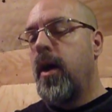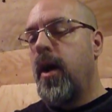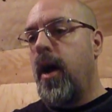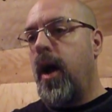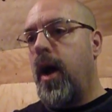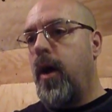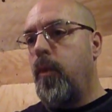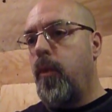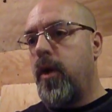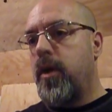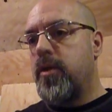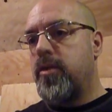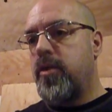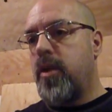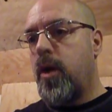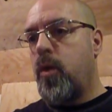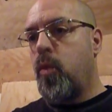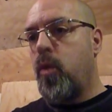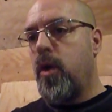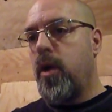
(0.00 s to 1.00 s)
i want to
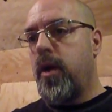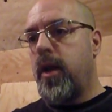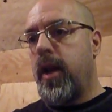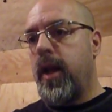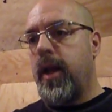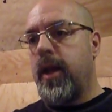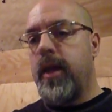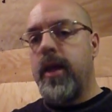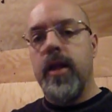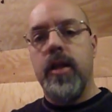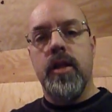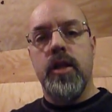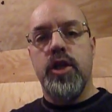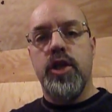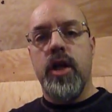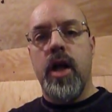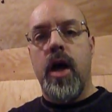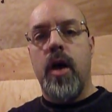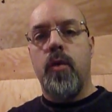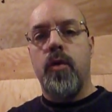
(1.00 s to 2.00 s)
start working on getting the
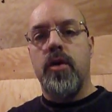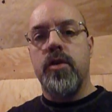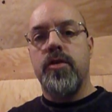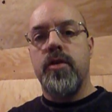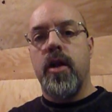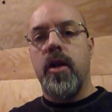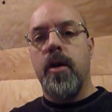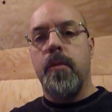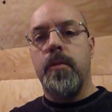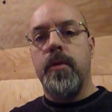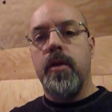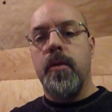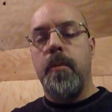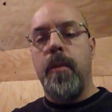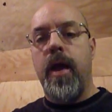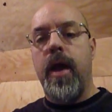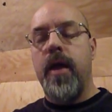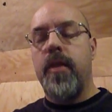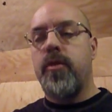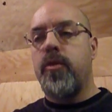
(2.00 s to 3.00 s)
shower set up in the
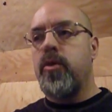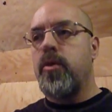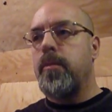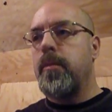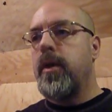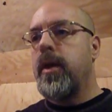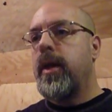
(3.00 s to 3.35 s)
bathroom